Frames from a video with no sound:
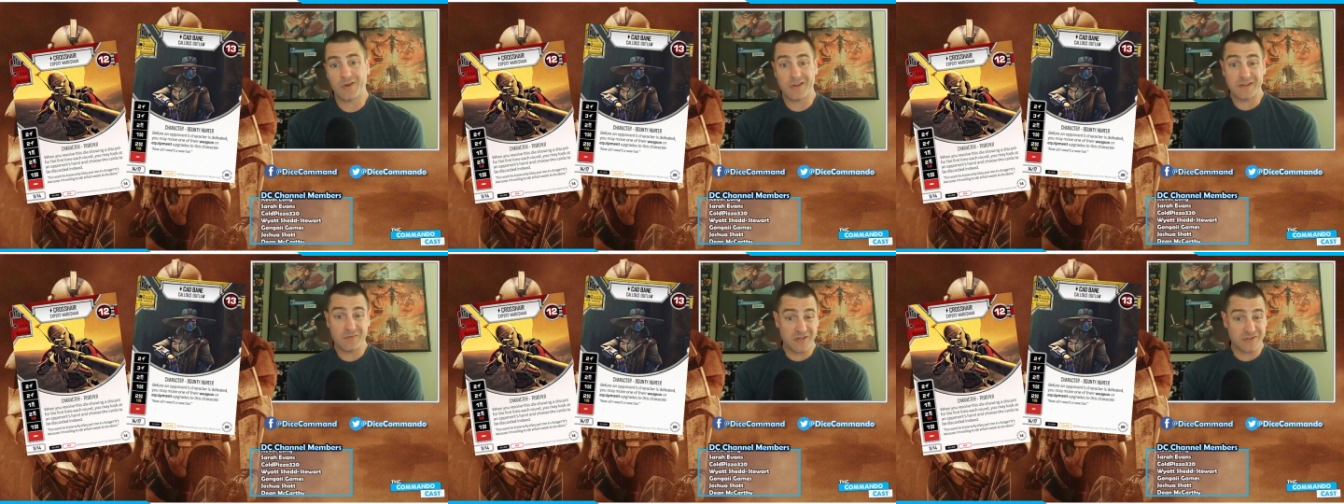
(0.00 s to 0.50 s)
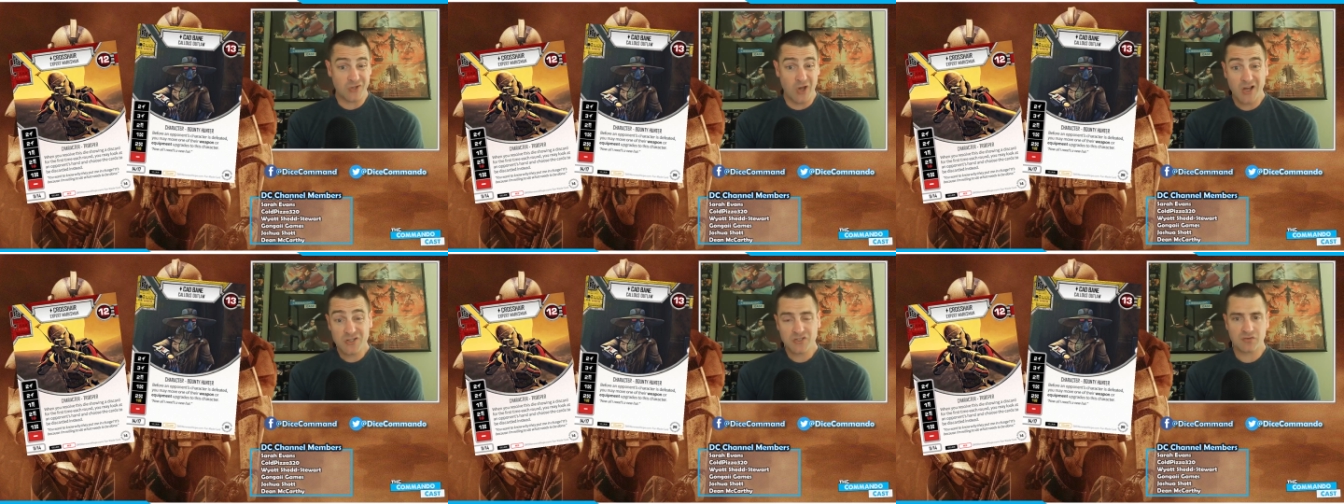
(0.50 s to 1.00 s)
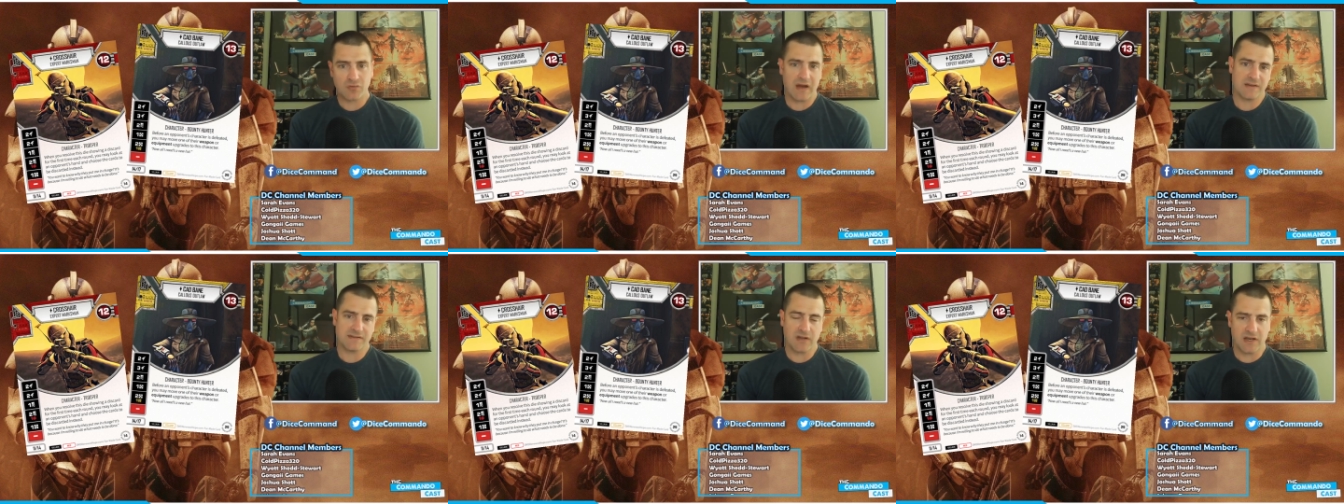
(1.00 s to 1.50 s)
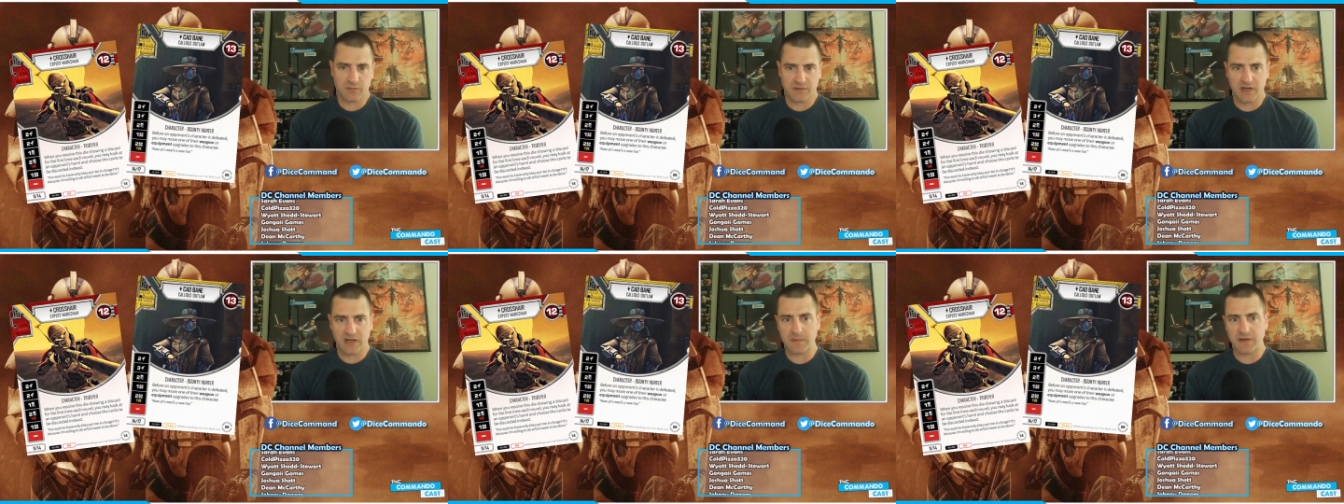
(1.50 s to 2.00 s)
even Asajj, right? Asajj we'll
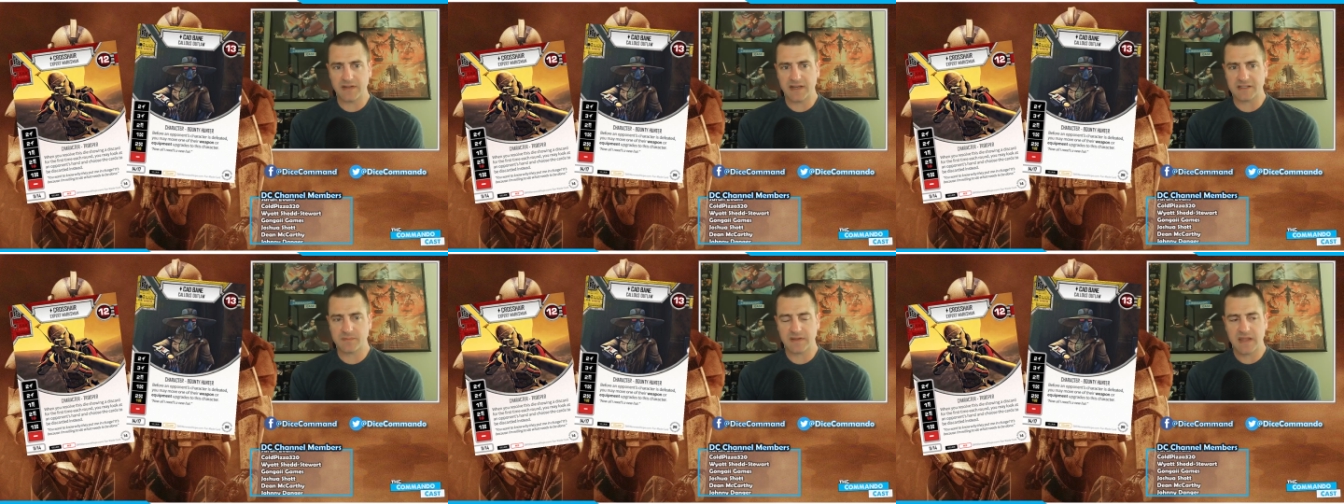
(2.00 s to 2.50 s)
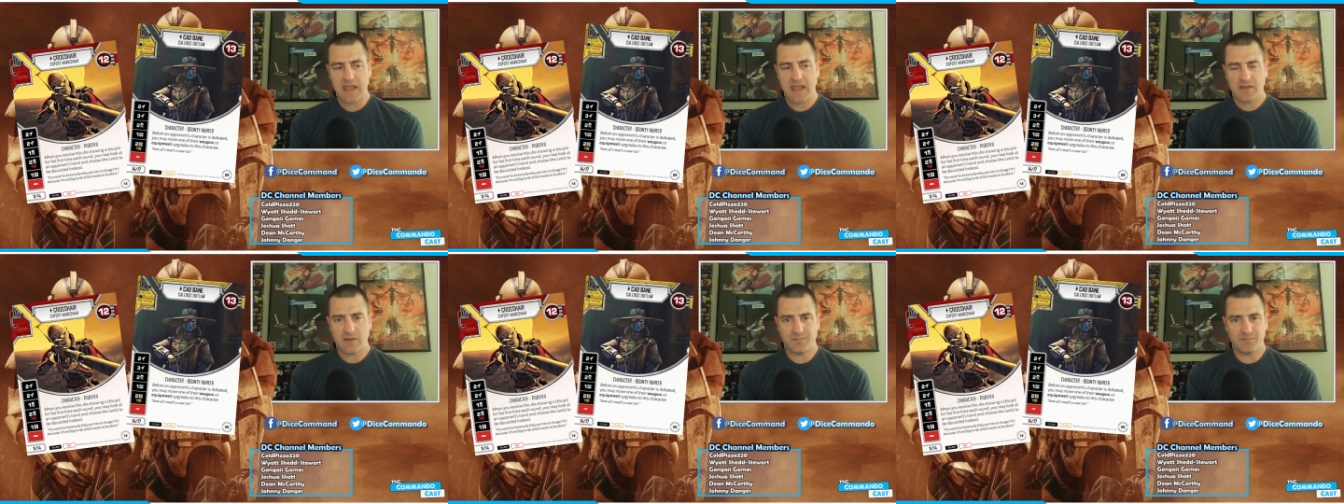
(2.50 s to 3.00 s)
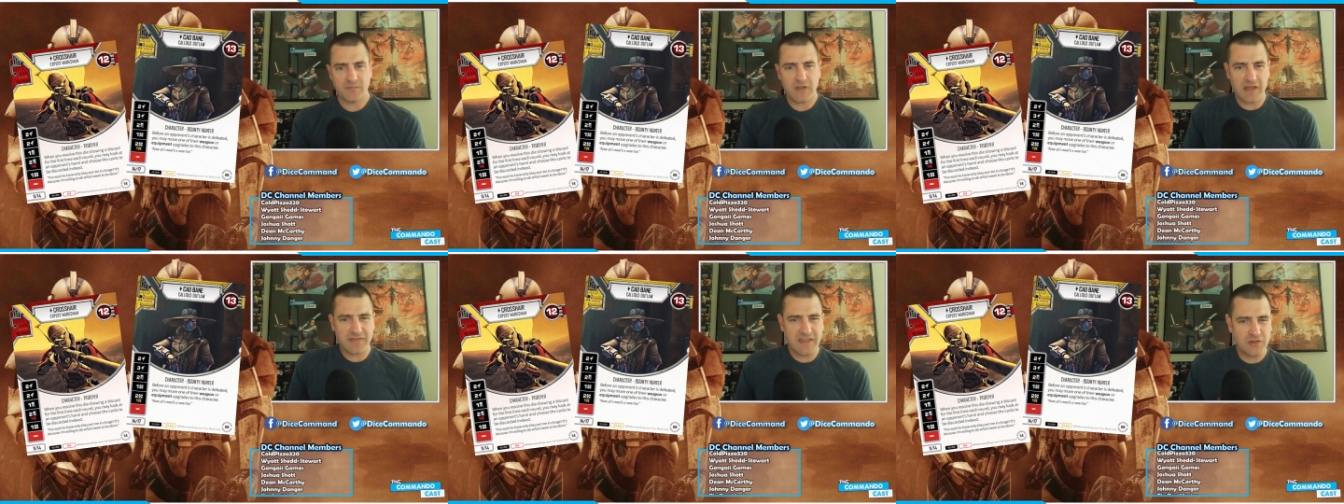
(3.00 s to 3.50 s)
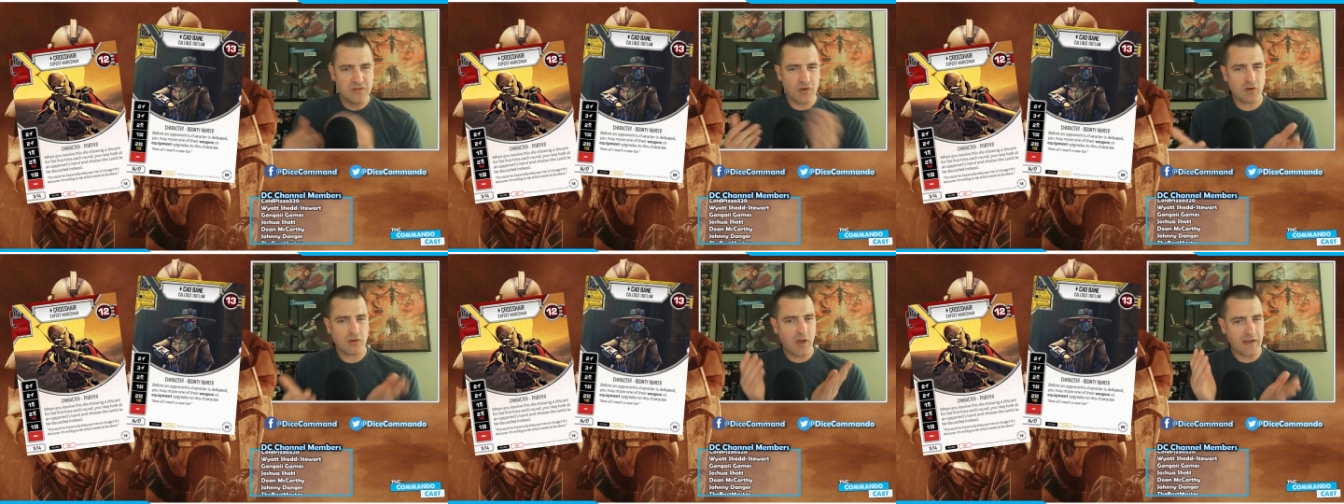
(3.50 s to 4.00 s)
talk about next, but the I think you
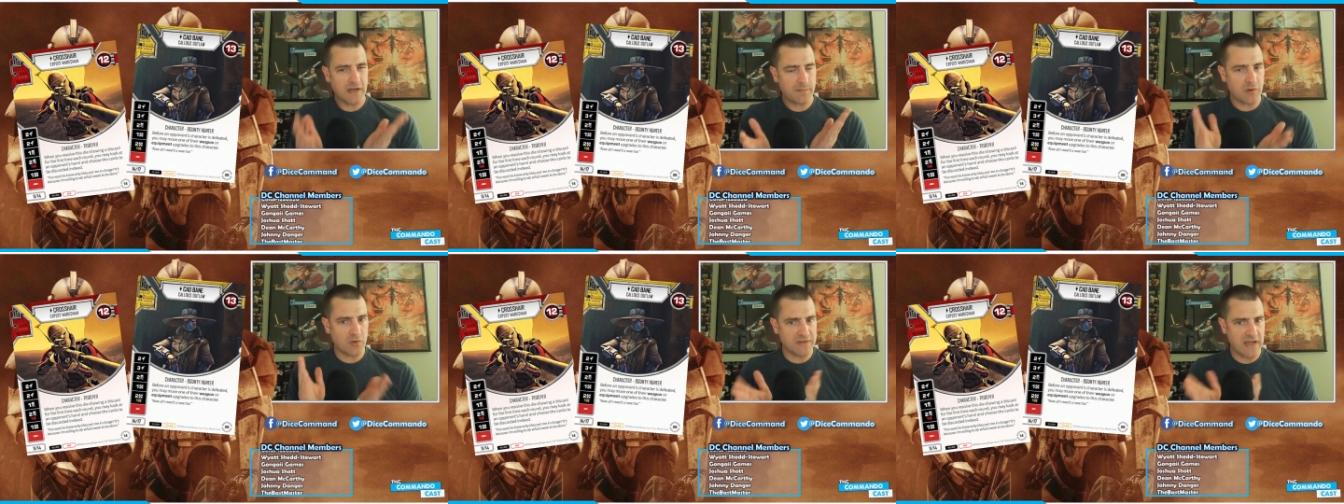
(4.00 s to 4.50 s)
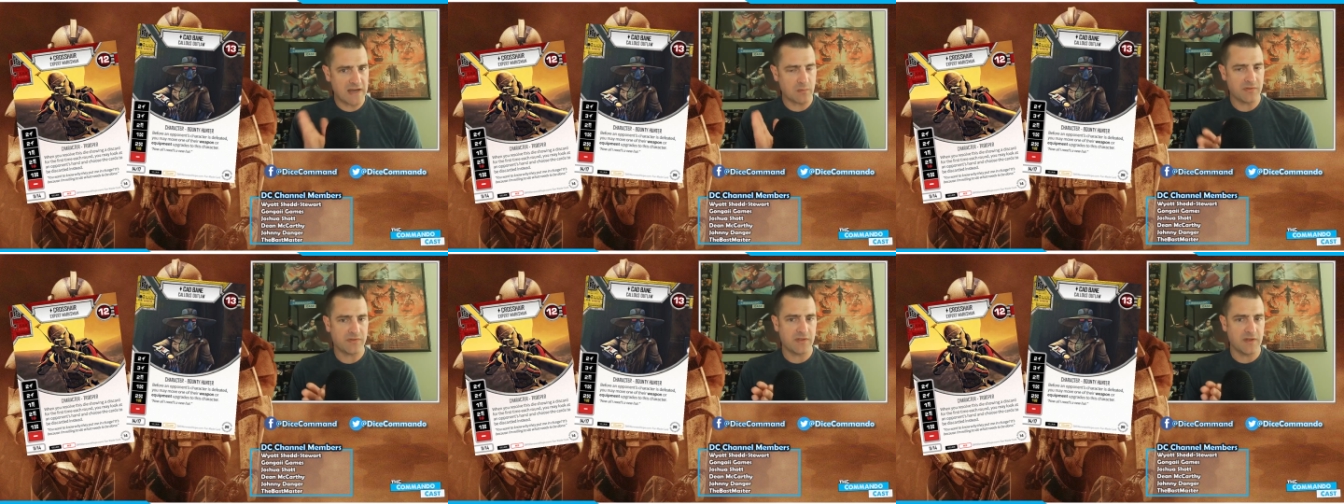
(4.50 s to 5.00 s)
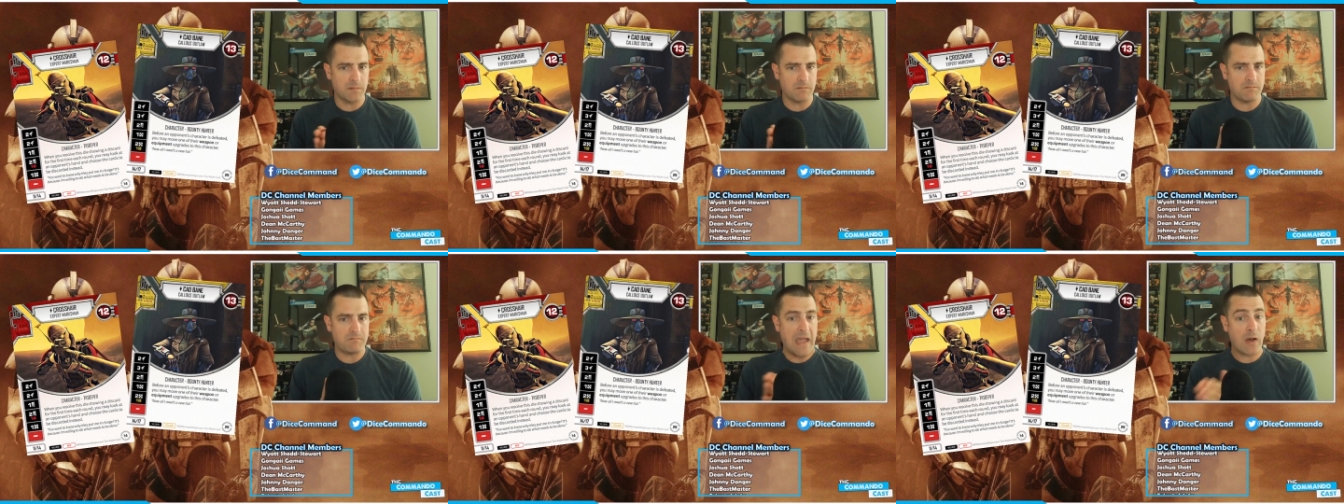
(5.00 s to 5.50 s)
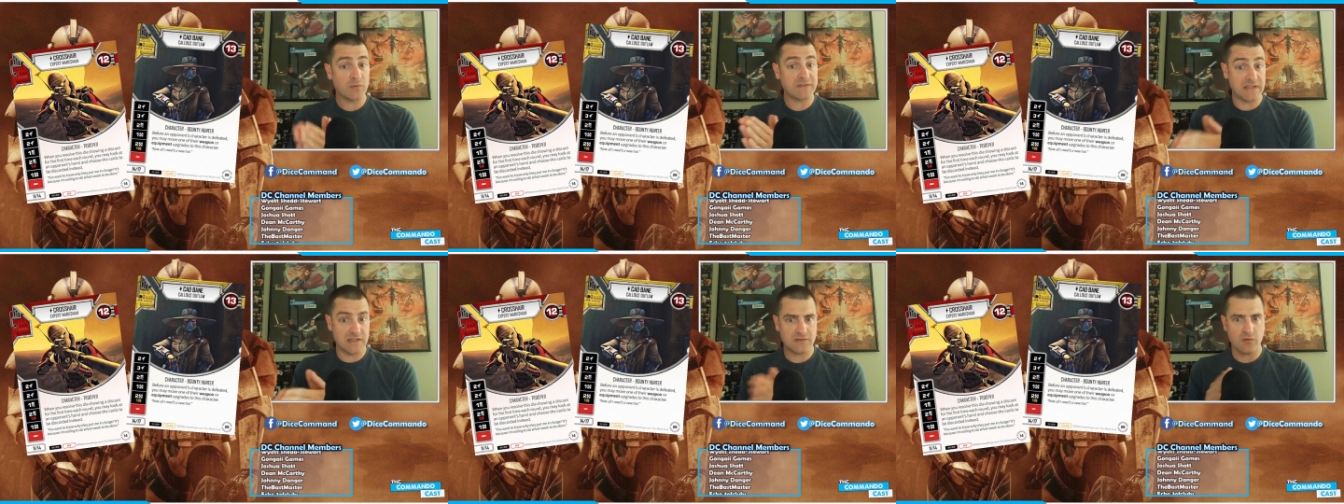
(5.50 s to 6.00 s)
start clogging up your deck with the
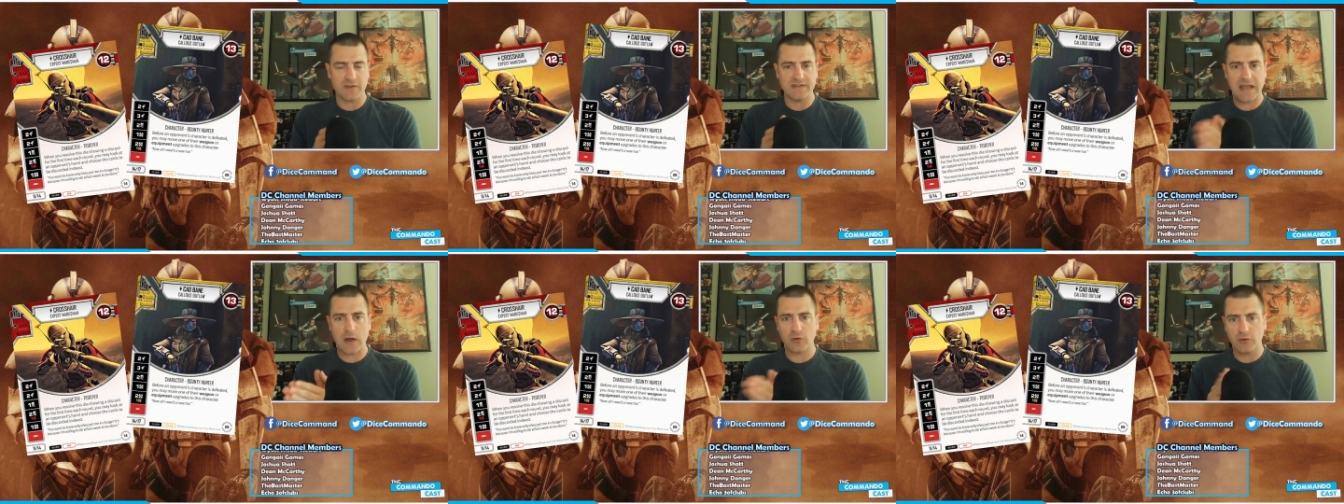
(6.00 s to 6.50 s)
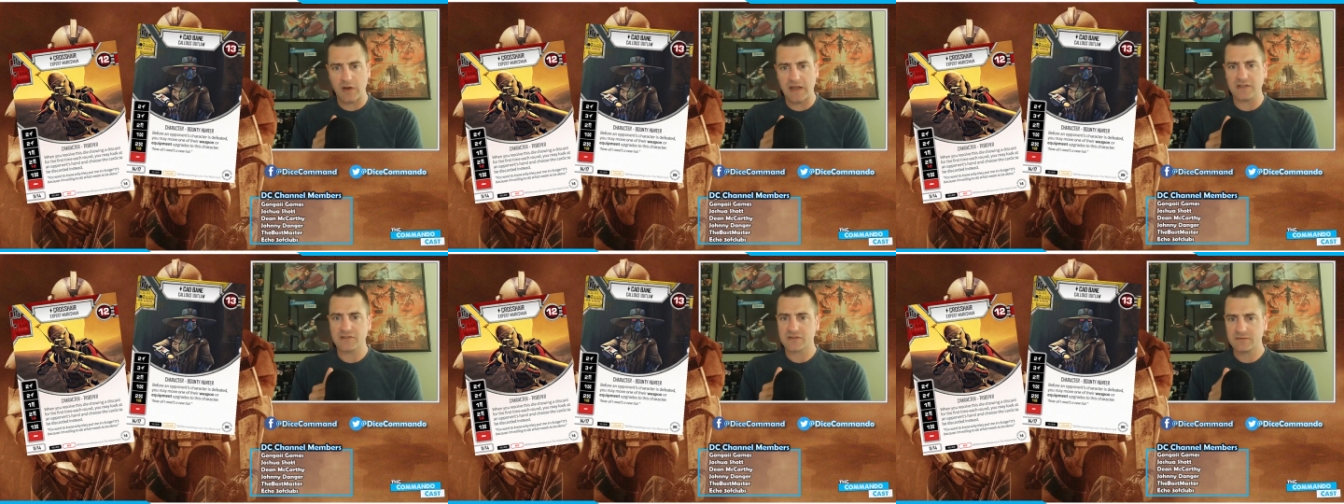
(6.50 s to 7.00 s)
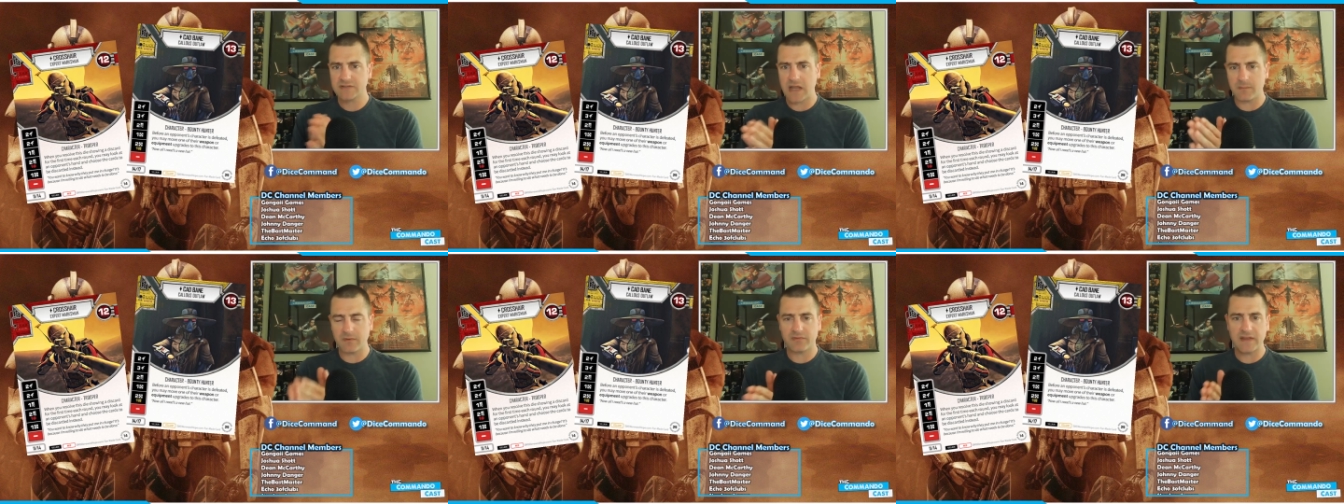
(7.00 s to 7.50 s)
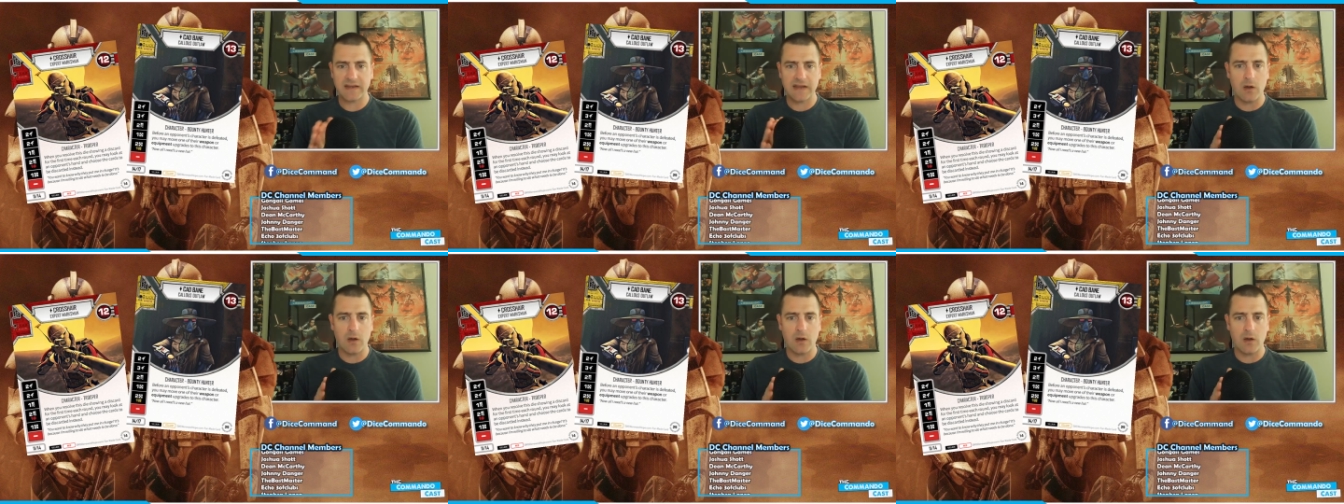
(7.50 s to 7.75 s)
bounties or the downgrades type of thing.